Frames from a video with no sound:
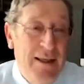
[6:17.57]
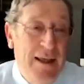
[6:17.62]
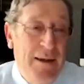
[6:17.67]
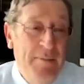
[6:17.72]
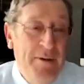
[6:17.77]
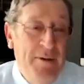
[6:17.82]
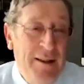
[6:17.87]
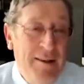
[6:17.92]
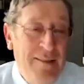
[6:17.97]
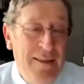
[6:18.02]

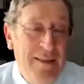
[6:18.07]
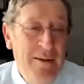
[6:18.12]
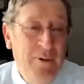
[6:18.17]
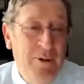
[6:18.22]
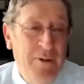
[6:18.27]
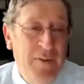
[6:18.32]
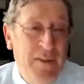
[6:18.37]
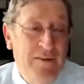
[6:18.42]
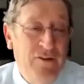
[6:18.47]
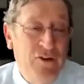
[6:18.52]
I mean, I
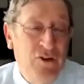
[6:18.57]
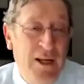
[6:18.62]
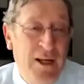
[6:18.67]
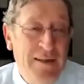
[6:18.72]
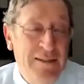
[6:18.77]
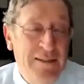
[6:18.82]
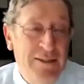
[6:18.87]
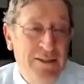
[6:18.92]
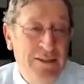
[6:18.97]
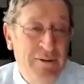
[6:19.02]
think what they're
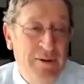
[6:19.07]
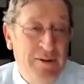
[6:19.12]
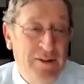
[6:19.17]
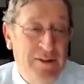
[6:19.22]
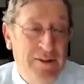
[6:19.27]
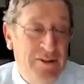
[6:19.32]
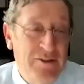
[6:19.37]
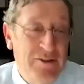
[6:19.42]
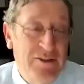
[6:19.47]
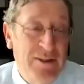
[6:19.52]
trying to do
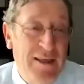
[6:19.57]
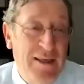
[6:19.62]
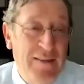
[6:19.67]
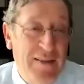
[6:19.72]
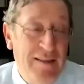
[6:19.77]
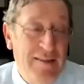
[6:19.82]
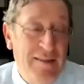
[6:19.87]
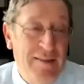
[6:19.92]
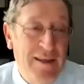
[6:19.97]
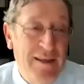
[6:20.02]
is, as I say,
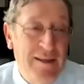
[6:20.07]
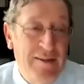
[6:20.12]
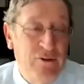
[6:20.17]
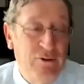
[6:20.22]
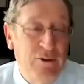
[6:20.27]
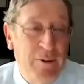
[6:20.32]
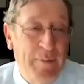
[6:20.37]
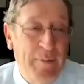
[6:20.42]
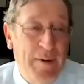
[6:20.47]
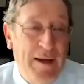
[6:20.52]
they think
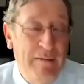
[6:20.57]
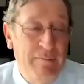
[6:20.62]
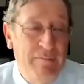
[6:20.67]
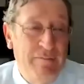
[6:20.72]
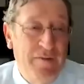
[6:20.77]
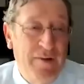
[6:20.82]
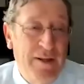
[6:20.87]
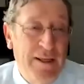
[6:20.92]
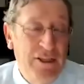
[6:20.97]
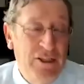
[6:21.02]
it's all about
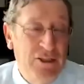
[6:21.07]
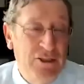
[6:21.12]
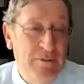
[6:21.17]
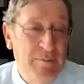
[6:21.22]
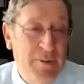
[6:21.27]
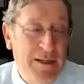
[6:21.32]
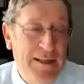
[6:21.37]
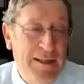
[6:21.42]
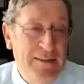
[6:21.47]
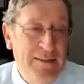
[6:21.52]

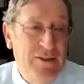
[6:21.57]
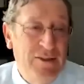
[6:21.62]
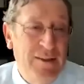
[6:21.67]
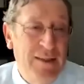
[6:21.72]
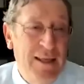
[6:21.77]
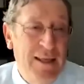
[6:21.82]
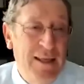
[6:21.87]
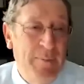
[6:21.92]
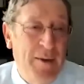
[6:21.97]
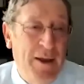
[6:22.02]
inflation. But let's
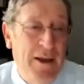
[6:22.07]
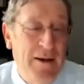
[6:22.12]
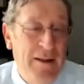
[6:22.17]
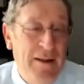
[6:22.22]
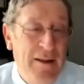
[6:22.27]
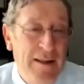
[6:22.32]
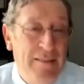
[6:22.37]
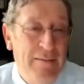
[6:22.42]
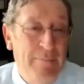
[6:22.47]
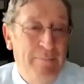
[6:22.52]
think about
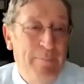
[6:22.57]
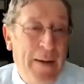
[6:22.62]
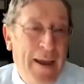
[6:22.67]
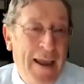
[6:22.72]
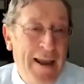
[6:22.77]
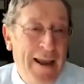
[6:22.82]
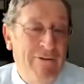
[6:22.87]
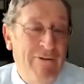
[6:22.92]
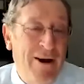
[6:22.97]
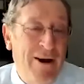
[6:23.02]
the
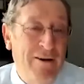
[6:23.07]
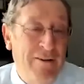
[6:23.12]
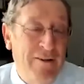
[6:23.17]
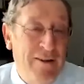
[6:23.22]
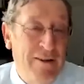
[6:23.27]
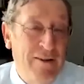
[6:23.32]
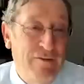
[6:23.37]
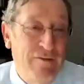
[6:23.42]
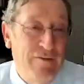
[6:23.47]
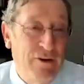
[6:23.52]
background of
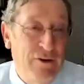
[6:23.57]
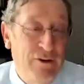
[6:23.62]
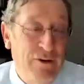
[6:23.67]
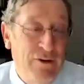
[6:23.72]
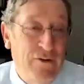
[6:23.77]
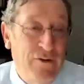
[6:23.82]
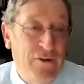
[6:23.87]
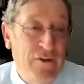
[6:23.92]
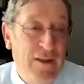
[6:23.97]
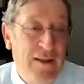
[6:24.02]
these
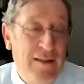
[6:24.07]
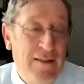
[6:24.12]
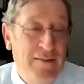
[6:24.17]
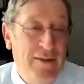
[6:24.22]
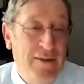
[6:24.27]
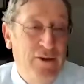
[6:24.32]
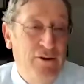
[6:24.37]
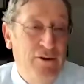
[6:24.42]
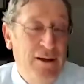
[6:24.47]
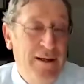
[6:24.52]
folks.
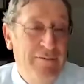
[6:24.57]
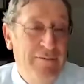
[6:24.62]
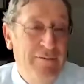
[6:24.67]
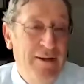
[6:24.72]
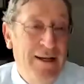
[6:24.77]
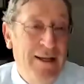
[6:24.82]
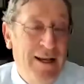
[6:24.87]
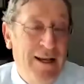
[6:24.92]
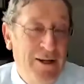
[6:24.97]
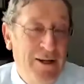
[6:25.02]
They all live
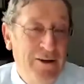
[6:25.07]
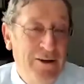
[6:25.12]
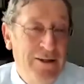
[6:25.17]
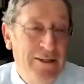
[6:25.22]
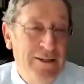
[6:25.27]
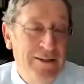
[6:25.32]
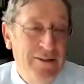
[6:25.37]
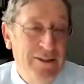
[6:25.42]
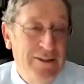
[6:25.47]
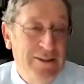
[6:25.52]
in
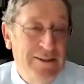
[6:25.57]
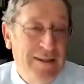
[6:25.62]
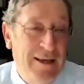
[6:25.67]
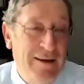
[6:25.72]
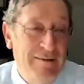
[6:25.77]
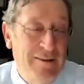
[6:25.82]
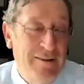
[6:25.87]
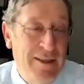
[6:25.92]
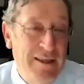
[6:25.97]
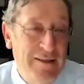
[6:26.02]
London and the
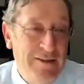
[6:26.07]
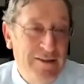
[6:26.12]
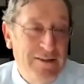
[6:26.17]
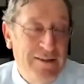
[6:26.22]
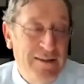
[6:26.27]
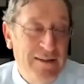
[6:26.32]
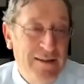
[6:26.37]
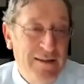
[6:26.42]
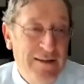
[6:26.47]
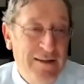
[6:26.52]

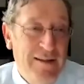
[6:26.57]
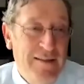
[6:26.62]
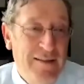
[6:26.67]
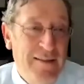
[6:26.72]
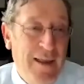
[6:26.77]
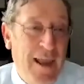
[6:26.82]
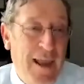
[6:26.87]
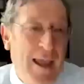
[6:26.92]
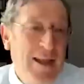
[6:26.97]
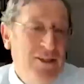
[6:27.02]
Southeast.
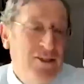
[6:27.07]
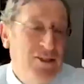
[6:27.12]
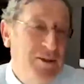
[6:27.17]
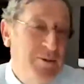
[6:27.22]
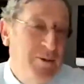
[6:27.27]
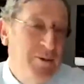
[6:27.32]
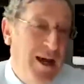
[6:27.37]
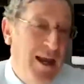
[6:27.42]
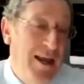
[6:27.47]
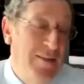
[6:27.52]
They
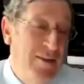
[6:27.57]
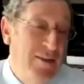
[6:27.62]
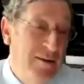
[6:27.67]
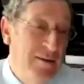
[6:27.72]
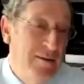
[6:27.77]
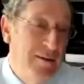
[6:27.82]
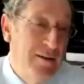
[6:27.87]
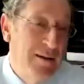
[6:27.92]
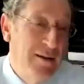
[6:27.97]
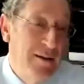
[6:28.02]
actually were
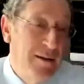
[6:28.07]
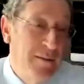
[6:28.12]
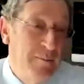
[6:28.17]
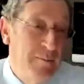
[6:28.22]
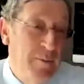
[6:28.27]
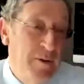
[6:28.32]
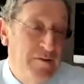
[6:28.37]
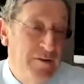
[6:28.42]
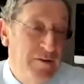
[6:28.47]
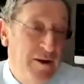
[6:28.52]

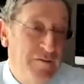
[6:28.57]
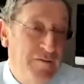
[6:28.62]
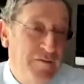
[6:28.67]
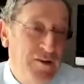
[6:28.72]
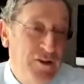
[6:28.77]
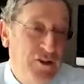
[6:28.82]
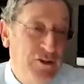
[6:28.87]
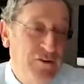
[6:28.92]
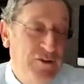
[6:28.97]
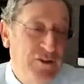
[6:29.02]
either
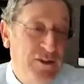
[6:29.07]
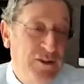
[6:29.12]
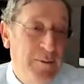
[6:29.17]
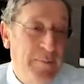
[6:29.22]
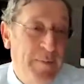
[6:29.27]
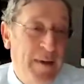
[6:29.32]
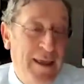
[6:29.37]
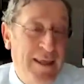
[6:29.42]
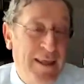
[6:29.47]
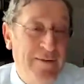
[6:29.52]
officials at
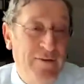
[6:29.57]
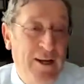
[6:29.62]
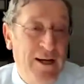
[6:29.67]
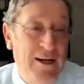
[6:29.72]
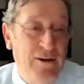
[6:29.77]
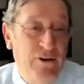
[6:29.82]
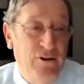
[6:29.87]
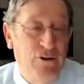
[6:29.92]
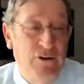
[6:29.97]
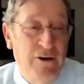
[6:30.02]
the Bank of
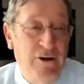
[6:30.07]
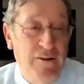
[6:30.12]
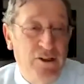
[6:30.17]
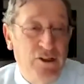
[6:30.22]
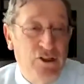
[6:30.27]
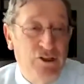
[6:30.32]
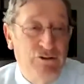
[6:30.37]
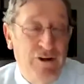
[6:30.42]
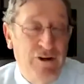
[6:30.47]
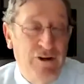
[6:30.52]
England or at
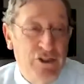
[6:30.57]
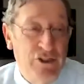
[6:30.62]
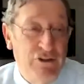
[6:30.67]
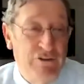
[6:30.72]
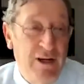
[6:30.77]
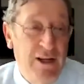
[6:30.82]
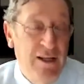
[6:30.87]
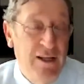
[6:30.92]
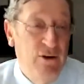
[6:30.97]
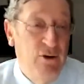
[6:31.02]
the
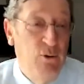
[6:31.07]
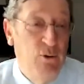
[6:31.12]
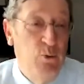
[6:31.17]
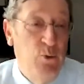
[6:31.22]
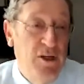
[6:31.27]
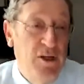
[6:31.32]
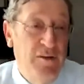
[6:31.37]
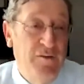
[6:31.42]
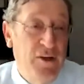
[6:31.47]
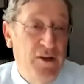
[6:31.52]
Treasury or
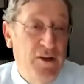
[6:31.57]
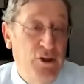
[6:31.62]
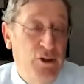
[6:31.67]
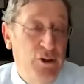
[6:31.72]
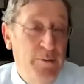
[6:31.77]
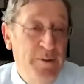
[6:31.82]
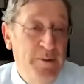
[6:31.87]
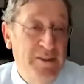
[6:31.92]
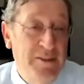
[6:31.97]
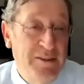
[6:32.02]
worked for
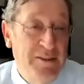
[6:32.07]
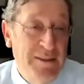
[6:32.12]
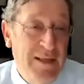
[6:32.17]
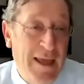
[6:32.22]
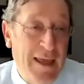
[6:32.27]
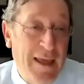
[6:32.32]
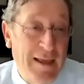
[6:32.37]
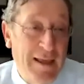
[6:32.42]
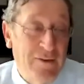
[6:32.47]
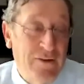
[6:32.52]
Goldman
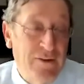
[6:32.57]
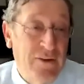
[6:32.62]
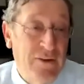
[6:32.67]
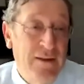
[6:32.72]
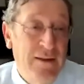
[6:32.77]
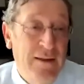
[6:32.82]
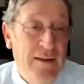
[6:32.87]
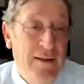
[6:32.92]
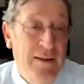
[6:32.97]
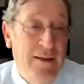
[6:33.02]

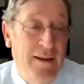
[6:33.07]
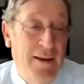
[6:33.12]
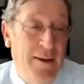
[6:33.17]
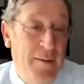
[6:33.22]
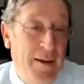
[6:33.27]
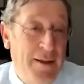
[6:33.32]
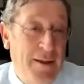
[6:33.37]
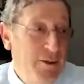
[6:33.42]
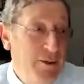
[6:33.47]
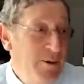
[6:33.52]
Sachs.
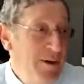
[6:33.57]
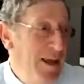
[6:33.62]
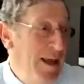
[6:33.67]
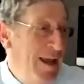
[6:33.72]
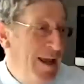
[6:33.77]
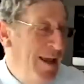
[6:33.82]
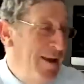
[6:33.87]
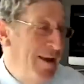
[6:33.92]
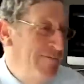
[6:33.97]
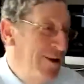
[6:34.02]
You and
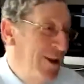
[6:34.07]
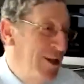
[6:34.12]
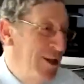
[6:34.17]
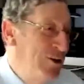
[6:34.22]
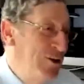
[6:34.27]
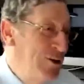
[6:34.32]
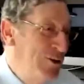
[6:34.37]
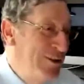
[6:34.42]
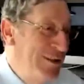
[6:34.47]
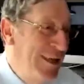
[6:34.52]
I
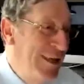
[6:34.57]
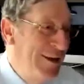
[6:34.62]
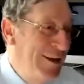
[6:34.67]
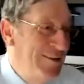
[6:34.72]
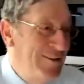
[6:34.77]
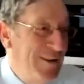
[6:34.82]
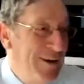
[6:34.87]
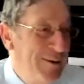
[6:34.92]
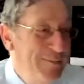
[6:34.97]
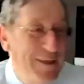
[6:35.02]
recall
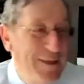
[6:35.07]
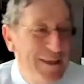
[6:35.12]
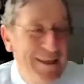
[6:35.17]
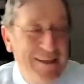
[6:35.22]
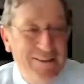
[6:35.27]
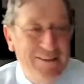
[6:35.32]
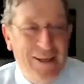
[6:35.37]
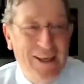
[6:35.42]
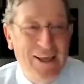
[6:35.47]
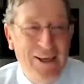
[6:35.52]
some
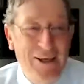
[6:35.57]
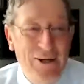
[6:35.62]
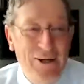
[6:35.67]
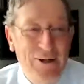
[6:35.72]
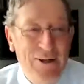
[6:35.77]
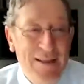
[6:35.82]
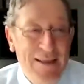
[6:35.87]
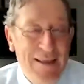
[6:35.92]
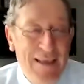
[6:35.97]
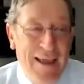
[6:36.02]
years
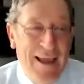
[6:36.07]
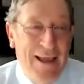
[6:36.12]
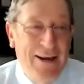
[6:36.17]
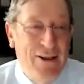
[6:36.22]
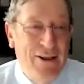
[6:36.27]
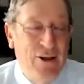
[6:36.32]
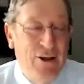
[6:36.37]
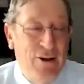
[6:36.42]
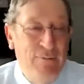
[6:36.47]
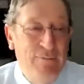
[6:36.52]
ago, had
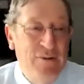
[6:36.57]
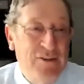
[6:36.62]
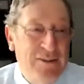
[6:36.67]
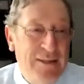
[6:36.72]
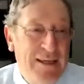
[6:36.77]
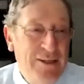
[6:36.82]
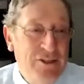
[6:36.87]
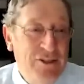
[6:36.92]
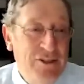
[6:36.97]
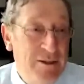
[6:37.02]
a
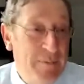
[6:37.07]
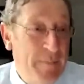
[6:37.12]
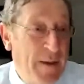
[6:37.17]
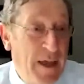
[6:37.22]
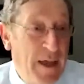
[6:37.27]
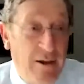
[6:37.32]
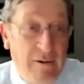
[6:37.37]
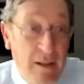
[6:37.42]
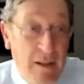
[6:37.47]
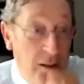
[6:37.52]
conversation
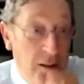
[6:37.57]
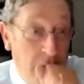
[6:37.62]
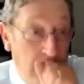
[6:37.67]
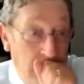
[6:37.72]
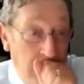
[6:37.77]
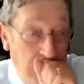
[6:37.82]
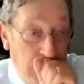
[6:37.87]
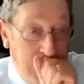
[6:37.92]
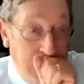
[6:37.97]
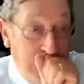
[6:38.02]
about
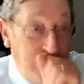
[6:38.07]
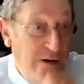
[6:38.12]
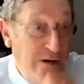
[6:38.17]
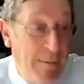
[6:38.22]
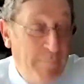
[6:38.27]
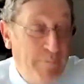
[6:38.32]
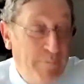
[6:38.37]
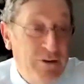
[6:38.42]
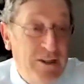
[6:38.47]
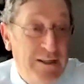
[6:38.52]

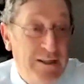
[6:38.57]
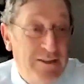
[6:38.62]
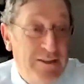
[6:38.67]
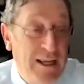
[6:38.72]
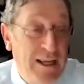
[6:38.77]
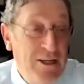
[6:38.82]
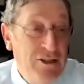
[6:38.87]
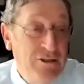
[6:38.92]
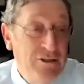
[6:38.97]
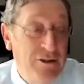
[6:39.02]

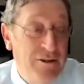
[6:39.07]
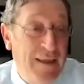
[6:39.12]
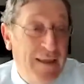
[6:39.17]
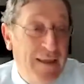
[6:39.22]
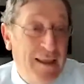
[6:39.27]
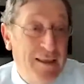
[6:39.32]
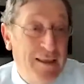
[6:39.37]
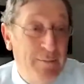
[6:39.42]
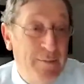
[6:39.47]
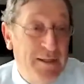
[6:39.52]
representation on
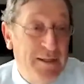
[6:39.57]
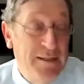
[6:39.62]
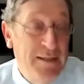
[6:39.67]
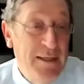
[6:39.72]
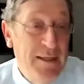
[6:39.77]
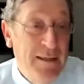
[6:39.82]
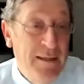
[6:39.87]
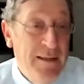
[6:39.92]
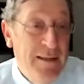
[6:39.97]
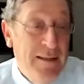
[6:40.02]
that
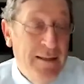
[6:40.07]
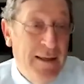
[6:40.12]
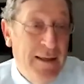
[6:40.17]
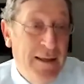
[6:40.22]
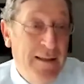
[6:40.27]
committee.